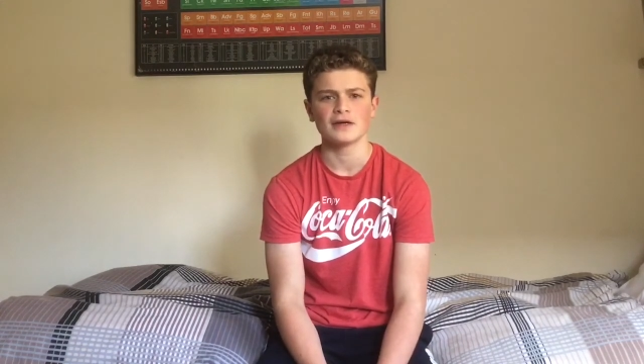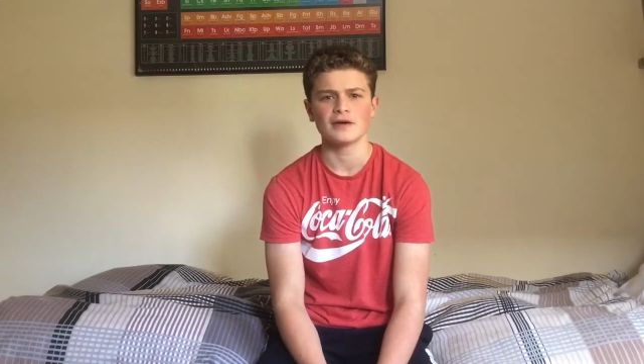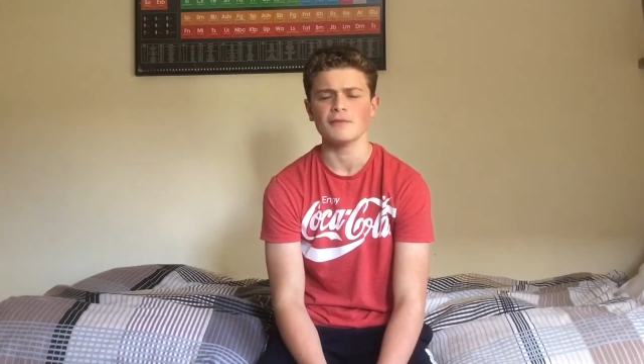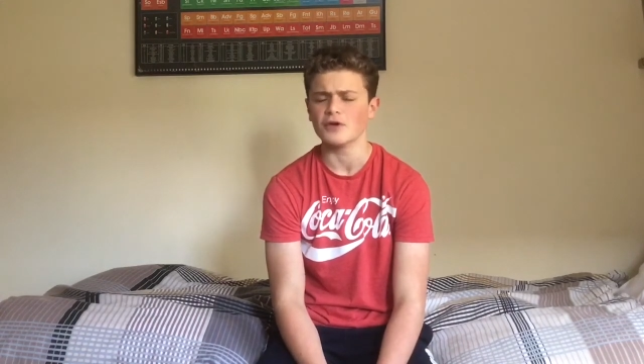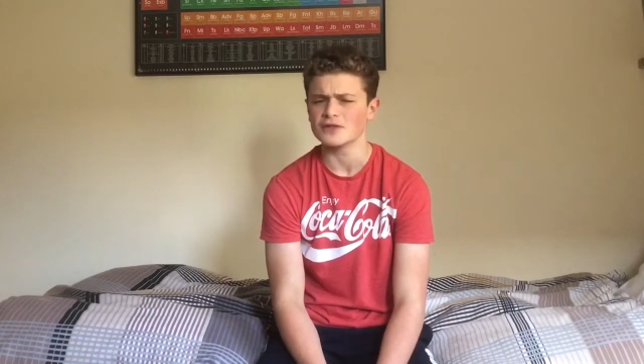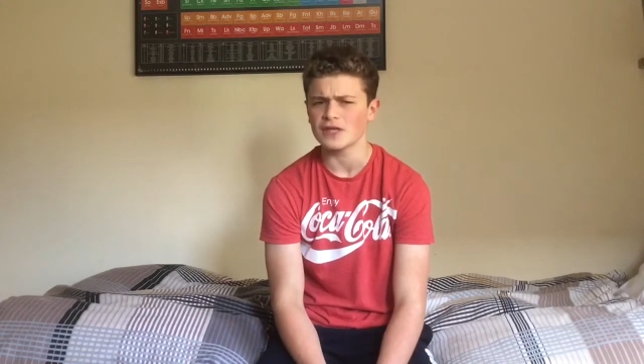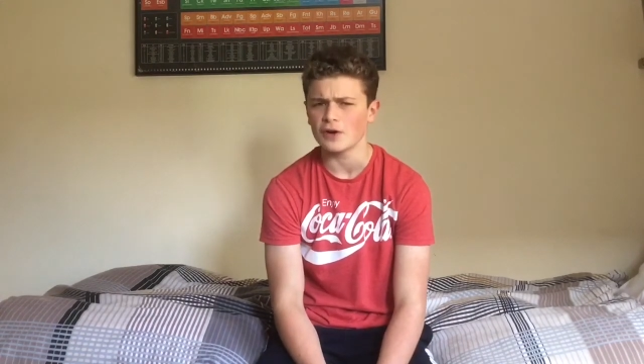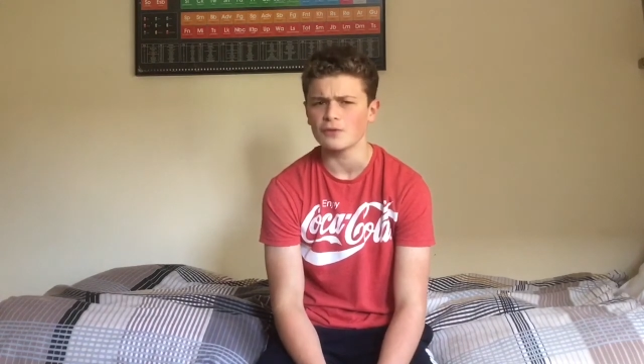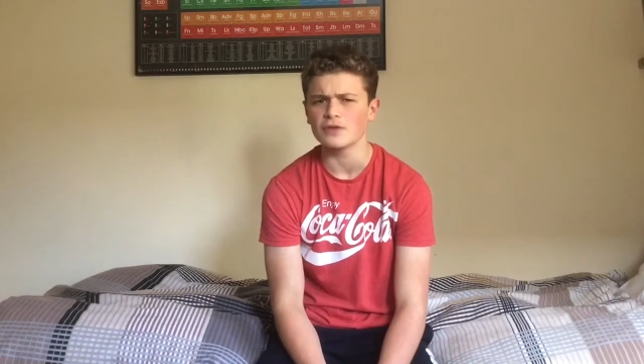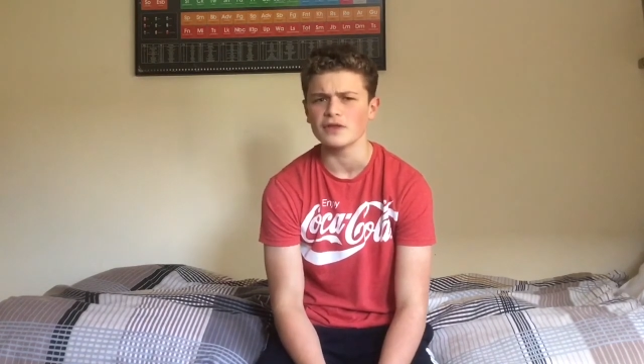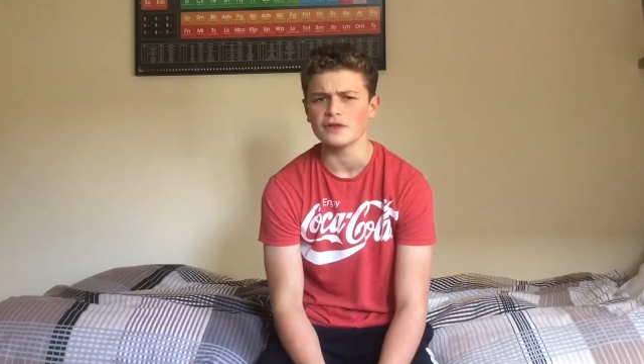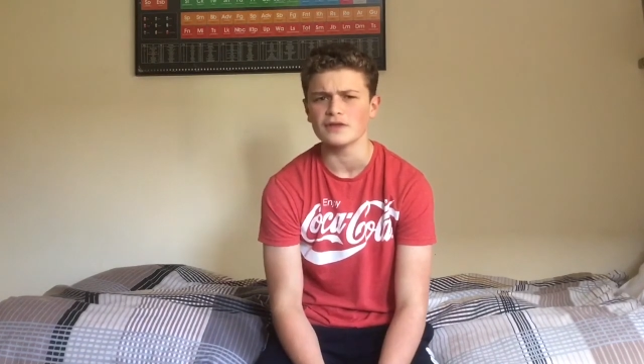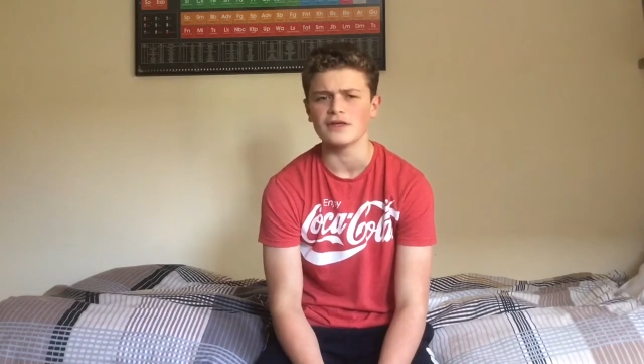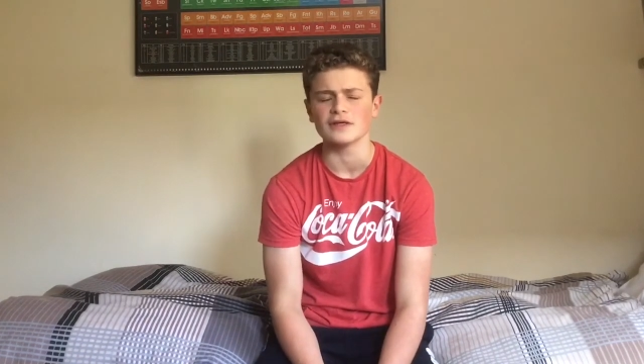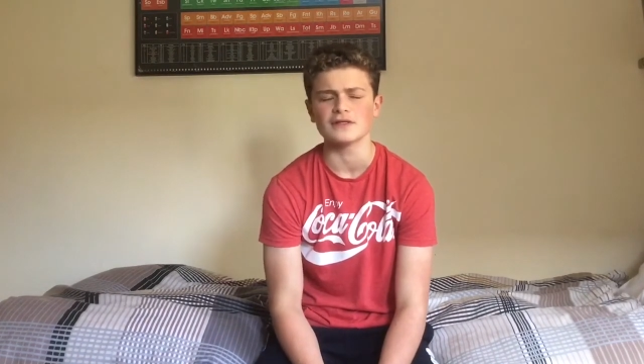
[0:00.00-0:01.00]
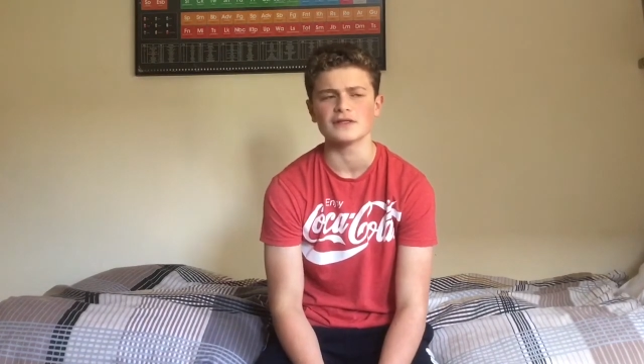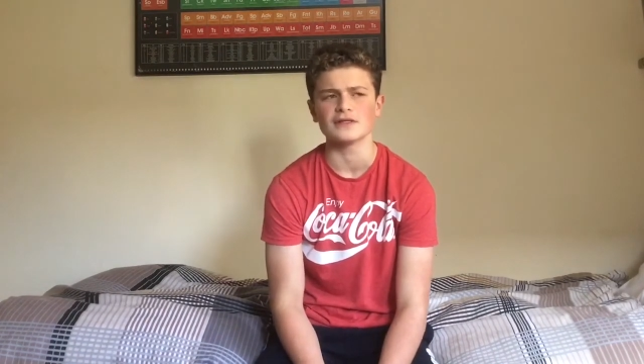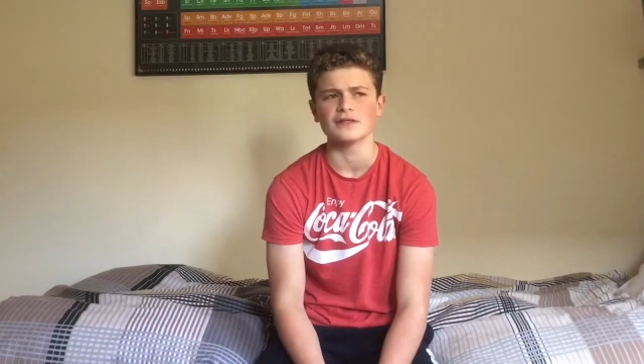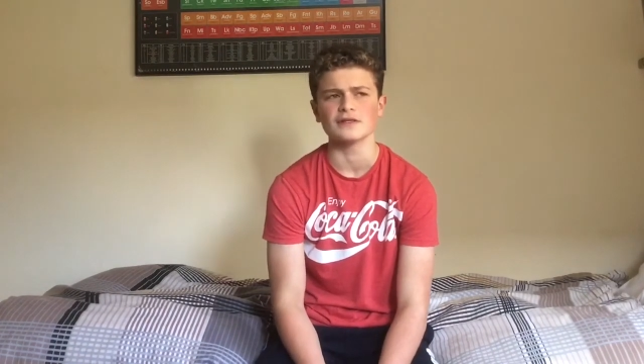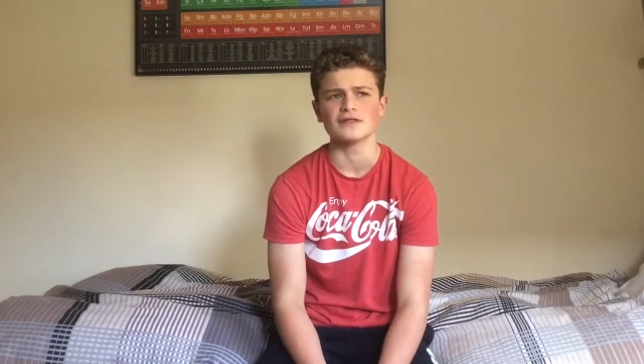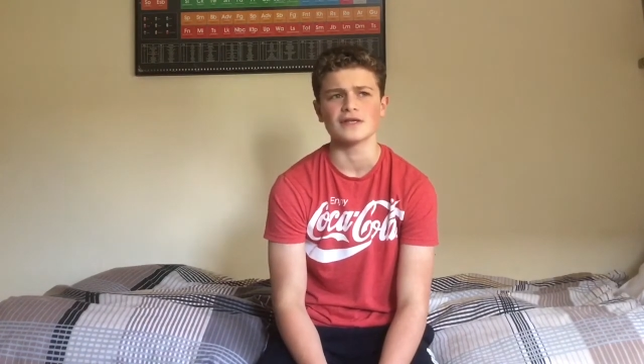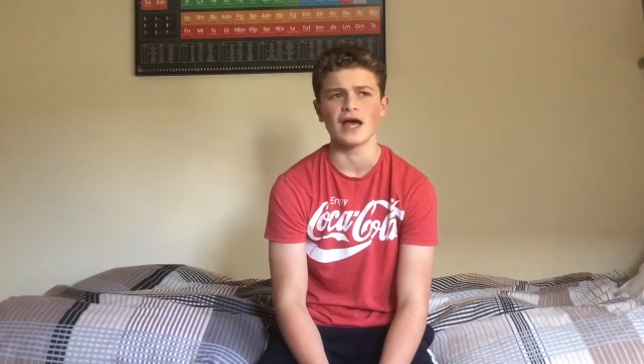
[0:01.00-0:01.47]
and most healthy thing
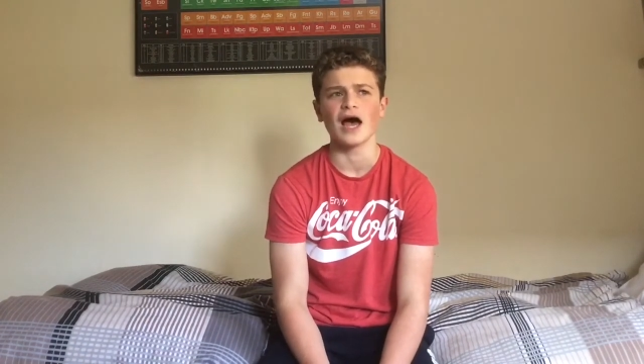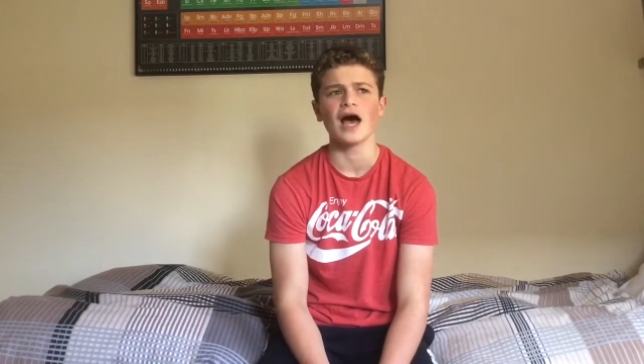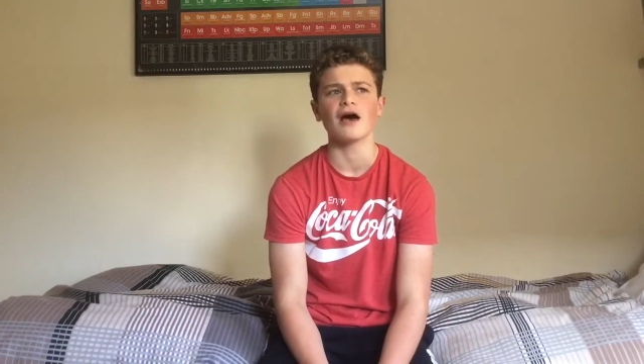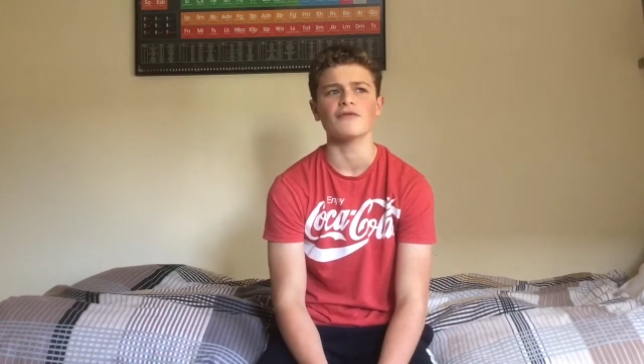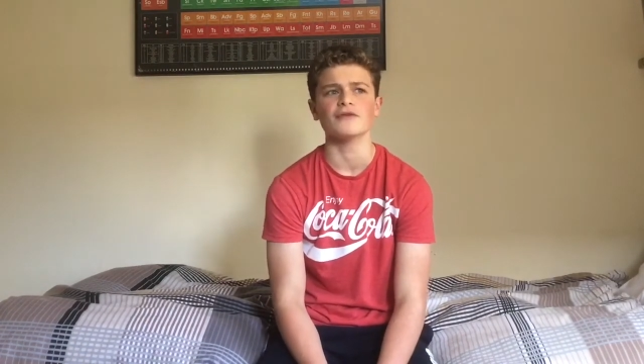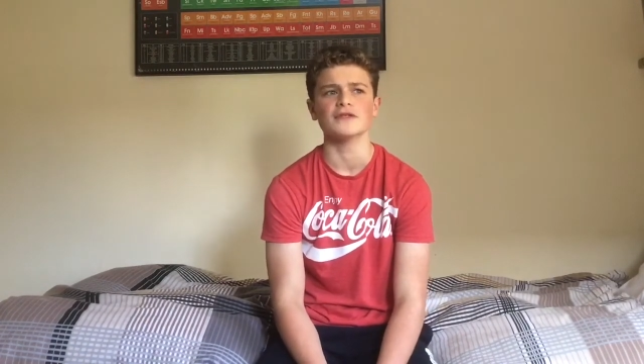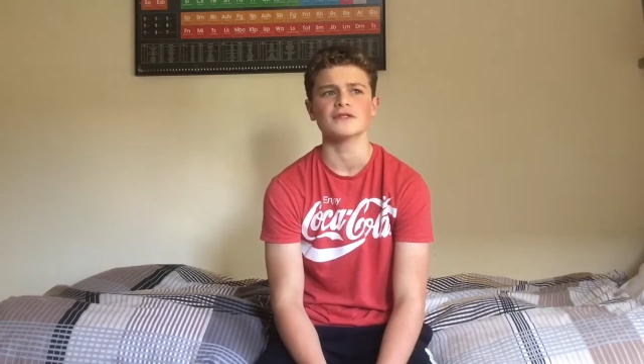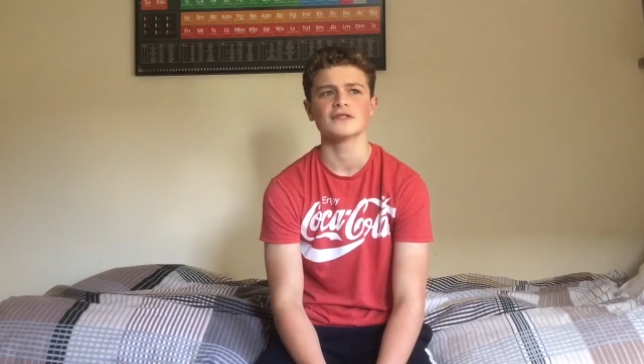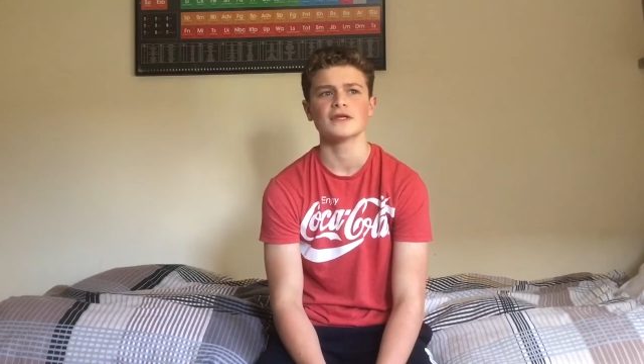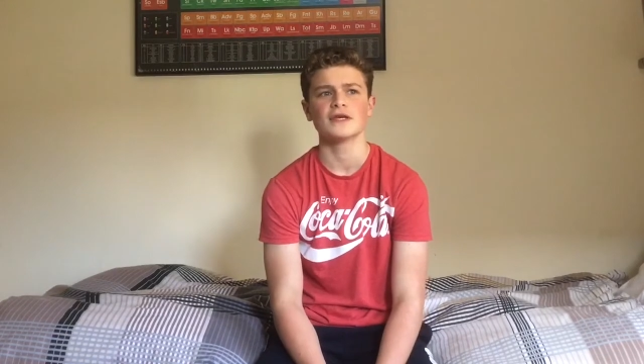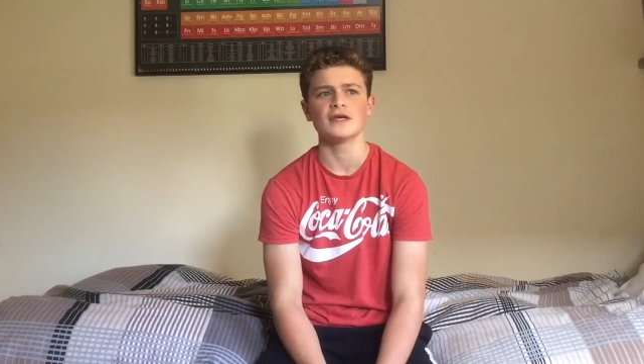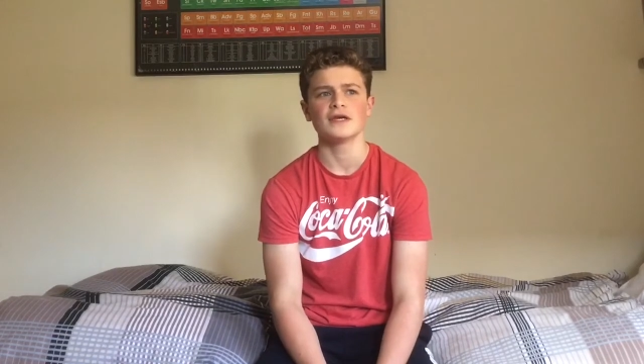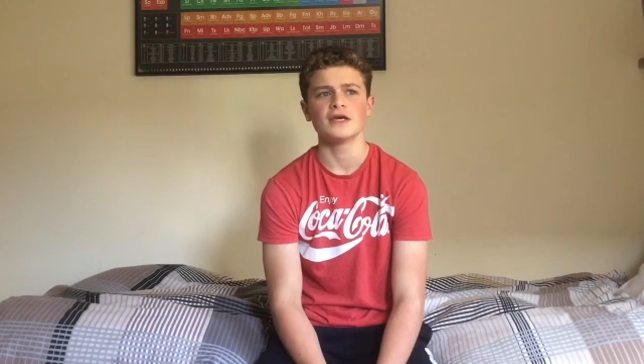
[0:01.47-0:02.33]
to have is